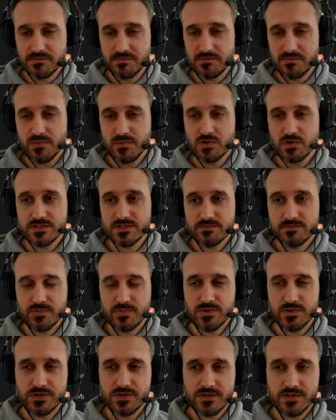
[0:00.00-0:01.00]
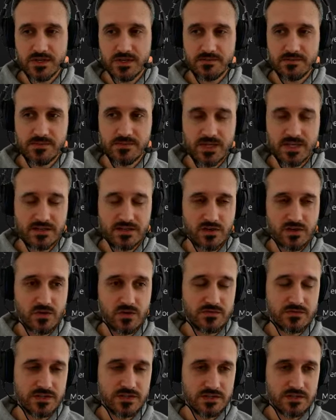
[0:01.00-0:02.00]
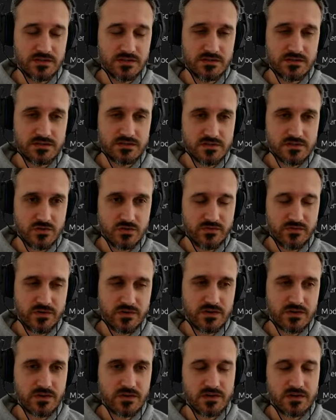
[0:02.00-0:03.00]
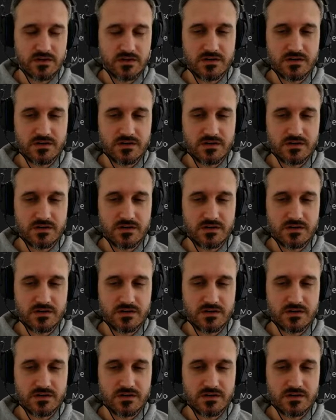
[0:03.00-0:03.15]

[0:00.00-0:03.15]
most important update of the year so far,